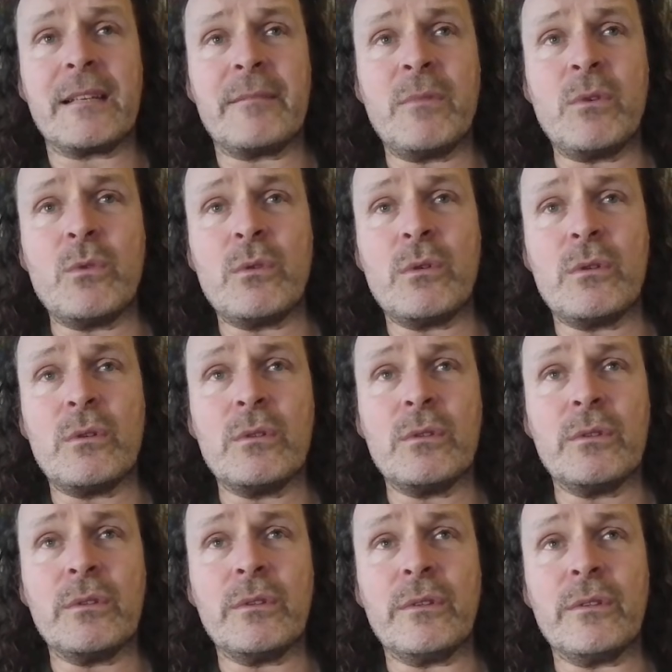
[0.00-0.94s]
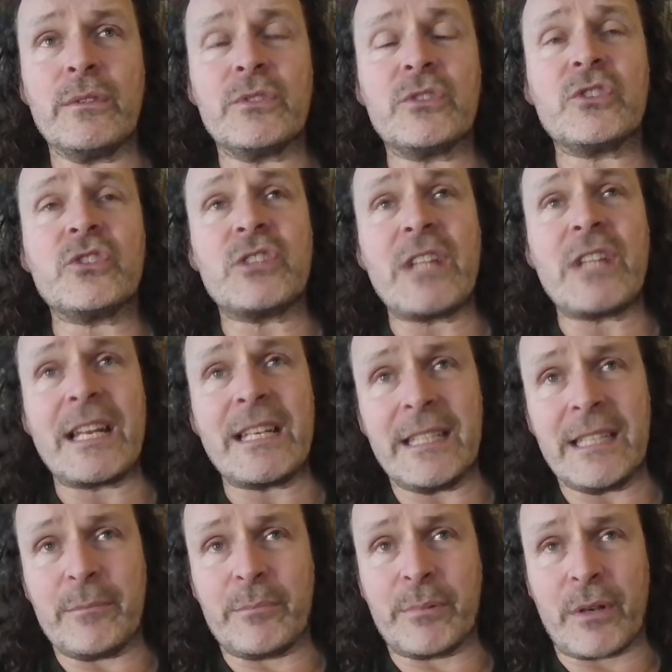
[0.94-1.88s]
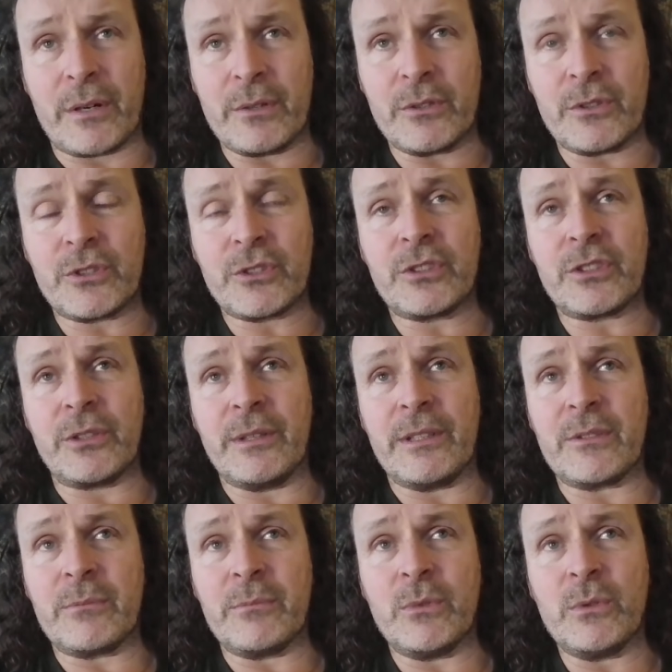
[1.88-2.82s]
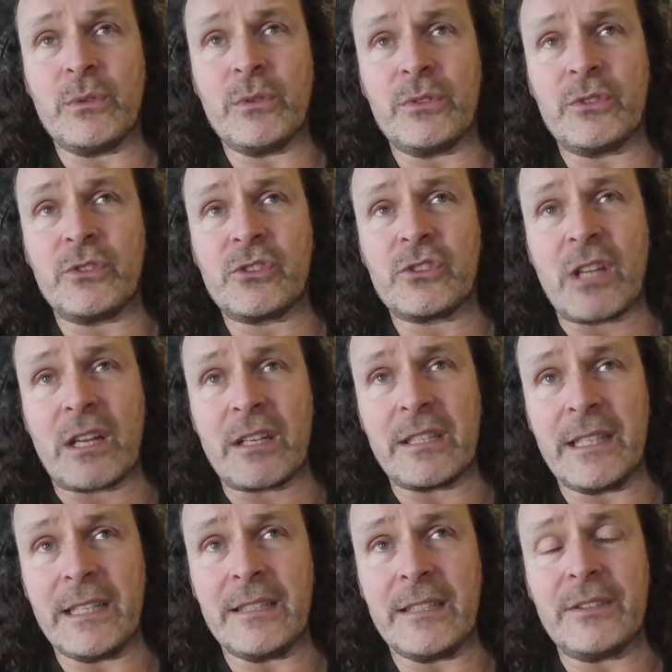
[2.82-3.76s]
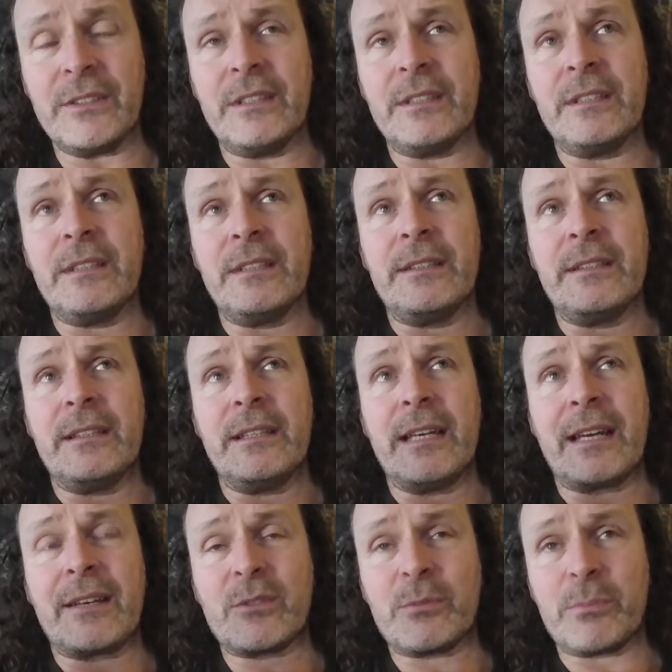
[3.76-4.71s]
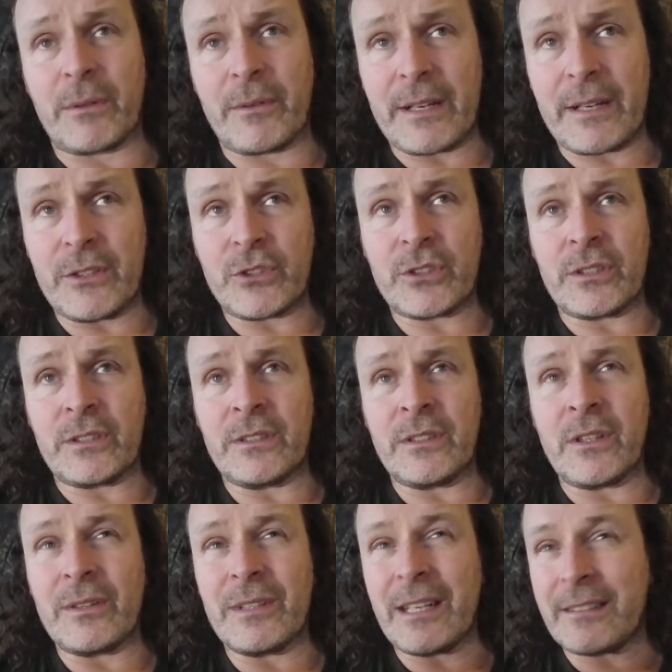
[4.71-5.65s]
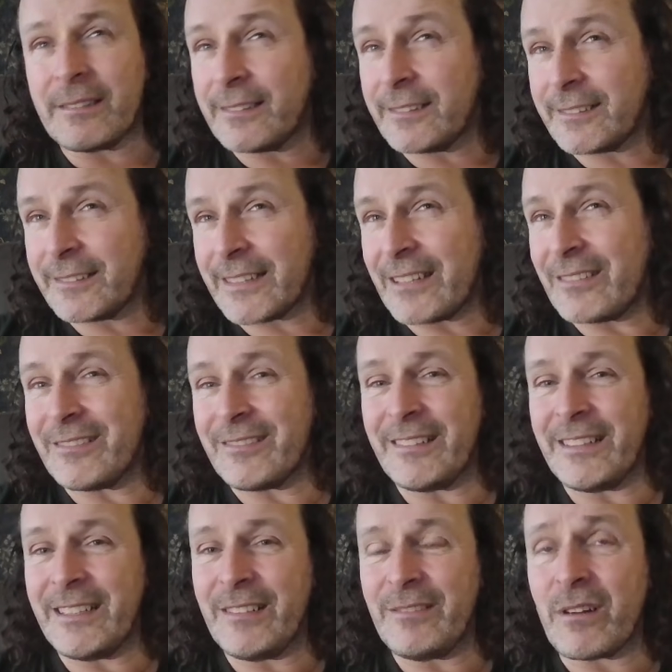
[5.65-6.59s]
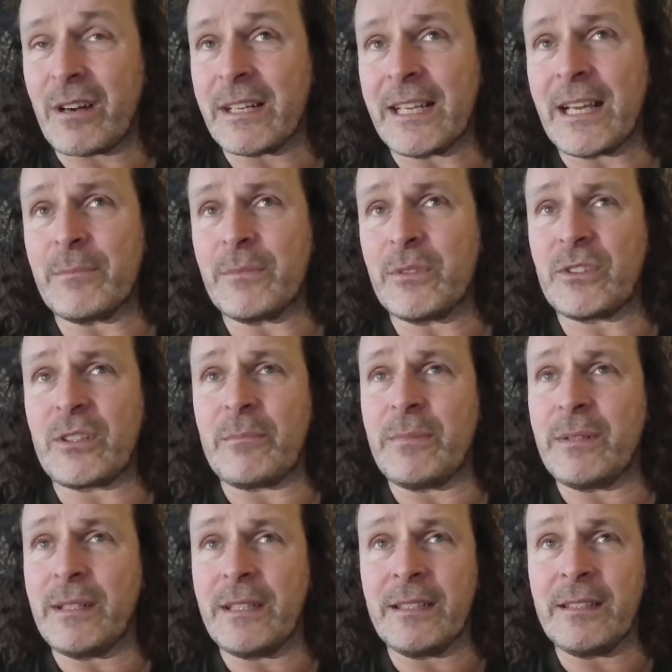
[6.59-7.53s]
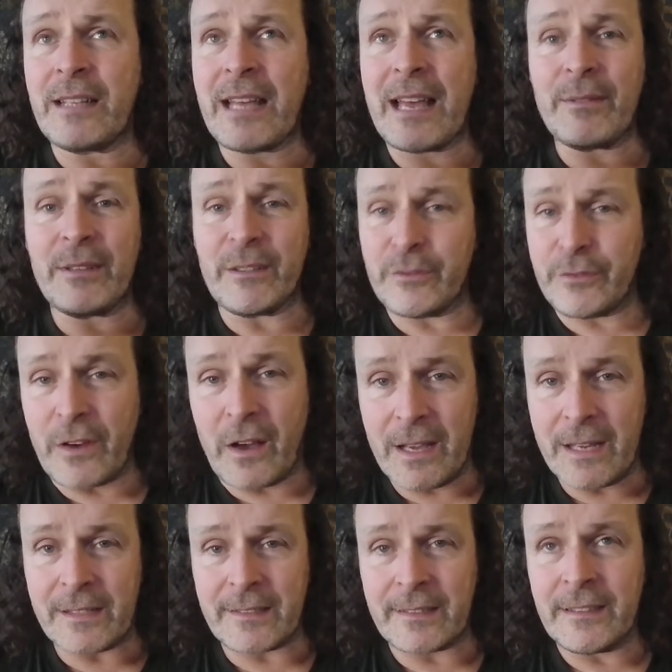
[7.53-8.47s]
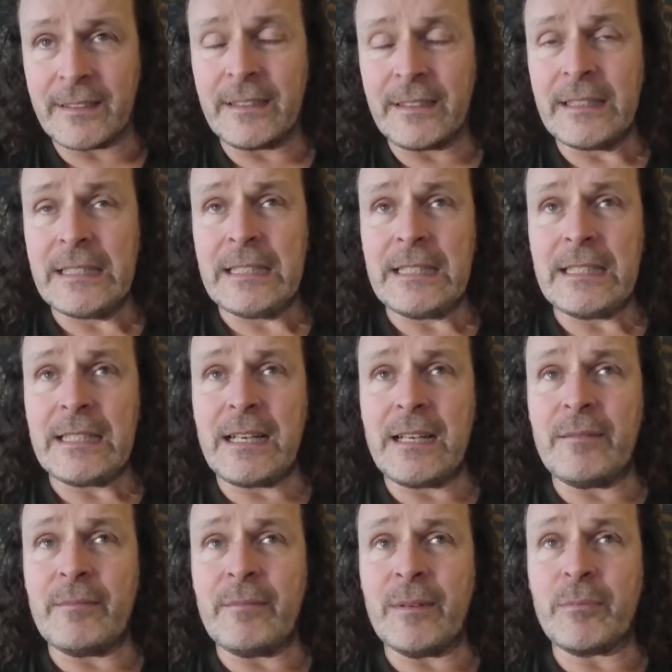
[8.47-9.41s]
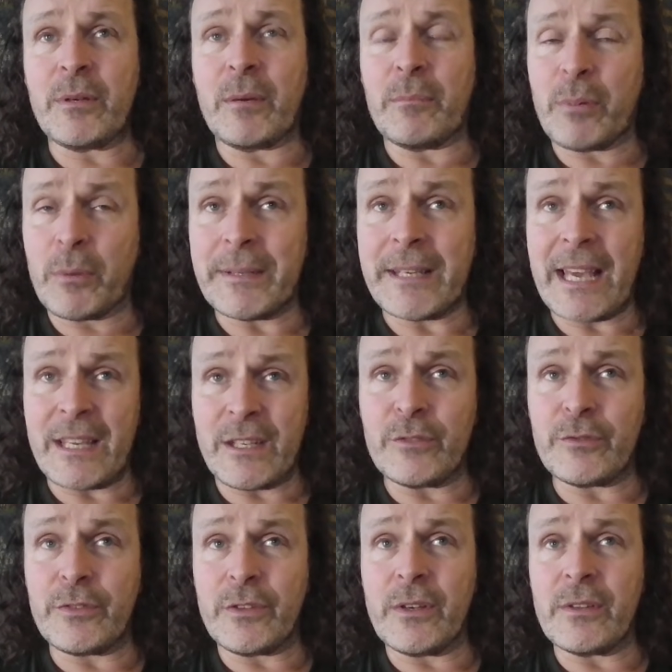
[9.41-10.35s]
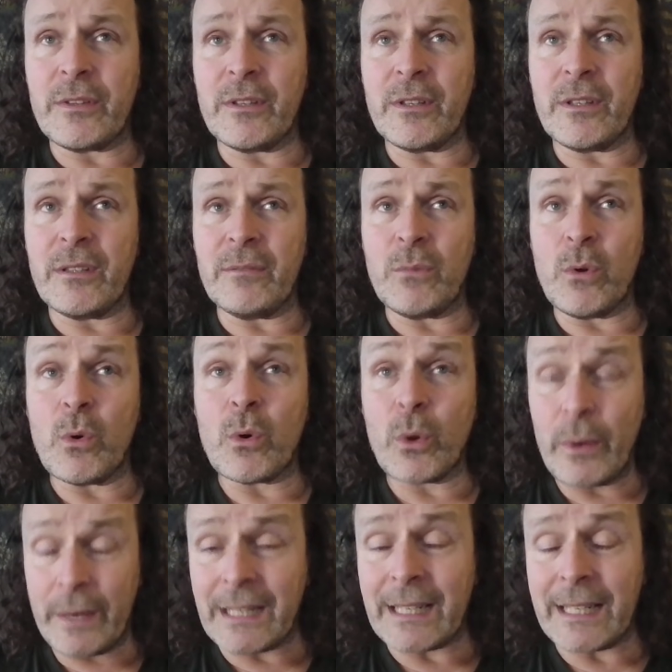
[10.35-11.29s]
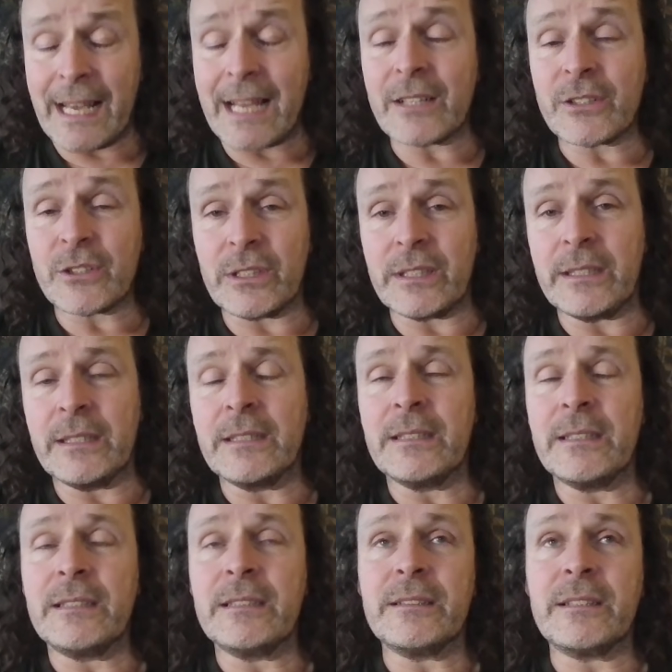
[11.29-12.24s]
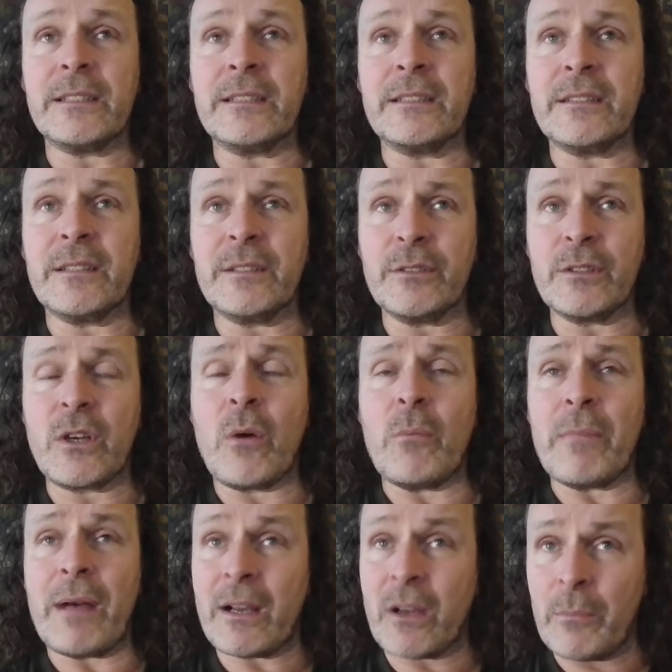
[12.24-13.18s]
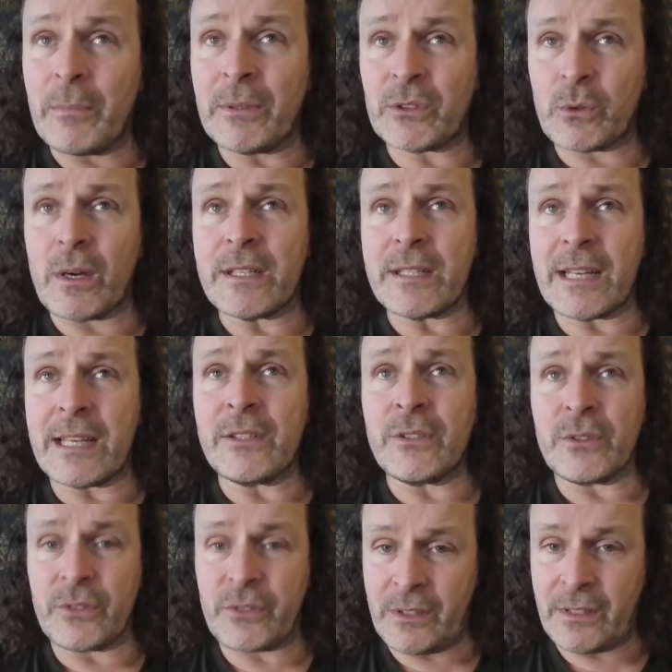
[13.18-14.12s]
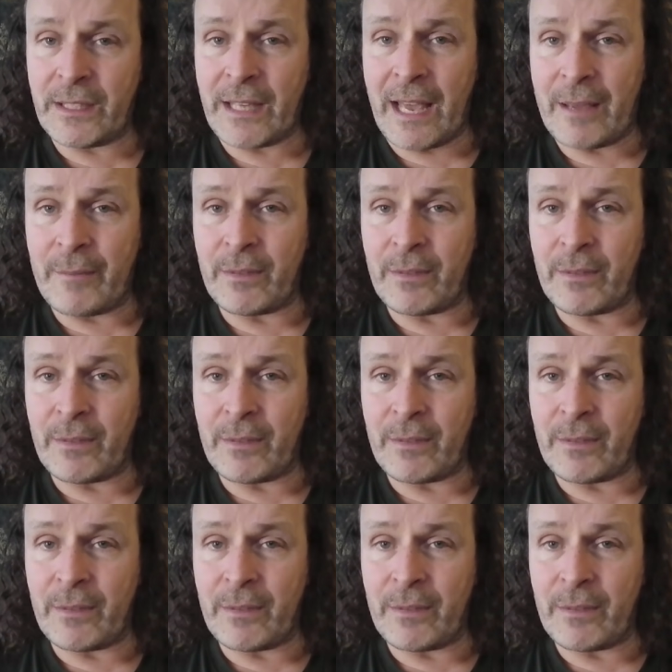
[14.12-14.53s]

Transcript: a more steady approach to it, a more studied exploration, not necessarily running up to somebody and having a fight, can probably get you further more quickly, actually, than combat. Combat's quite dangerous in the game.